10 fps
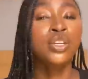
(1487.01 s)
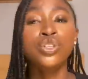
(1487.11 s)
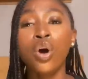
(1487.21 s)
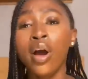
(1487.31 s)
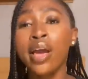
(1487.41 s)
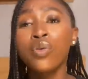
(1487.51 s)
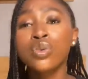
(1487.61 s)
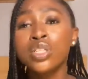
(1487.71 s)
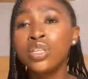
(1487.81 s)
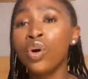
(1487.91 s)
Your
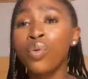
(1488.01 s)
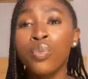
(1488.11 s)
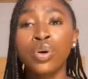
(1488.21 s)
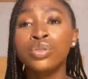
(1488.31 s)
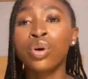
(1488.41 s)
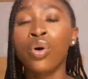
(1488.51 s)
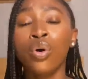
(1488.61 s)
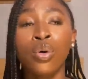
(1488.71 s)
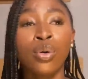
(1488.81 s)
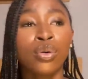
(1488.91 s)
egusi
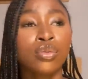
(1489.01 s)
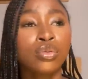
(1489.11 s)
ogbono,